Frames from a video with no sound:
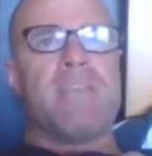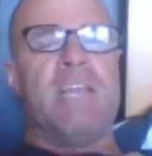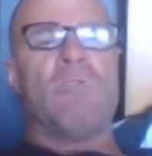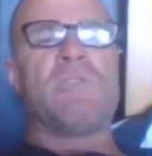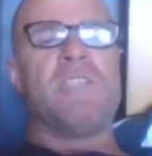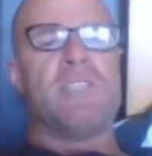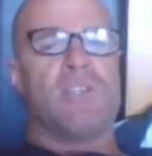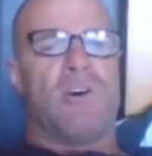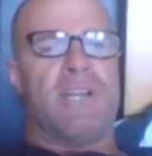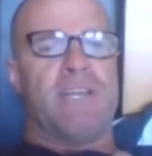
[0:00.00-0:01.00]
He looks
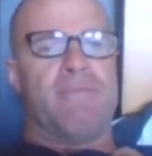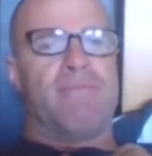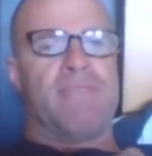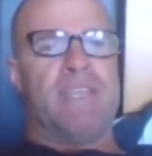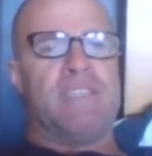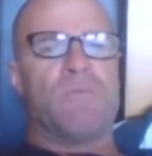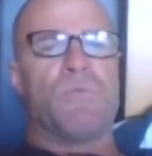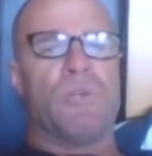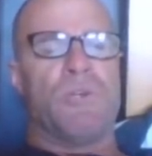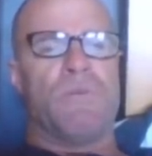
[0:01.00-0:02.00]
exciting. He's a
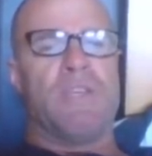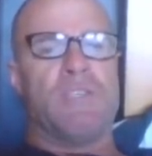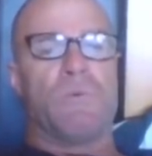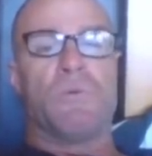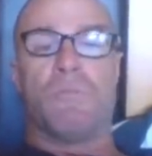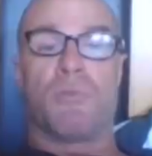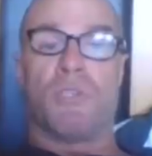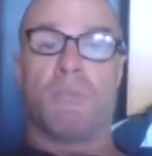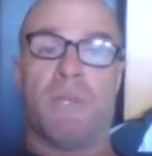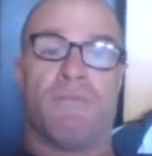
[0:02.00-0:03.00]
real
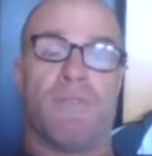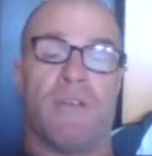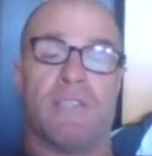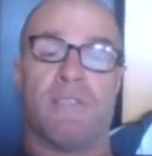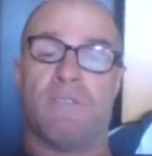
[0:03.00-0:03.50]
prospect for us.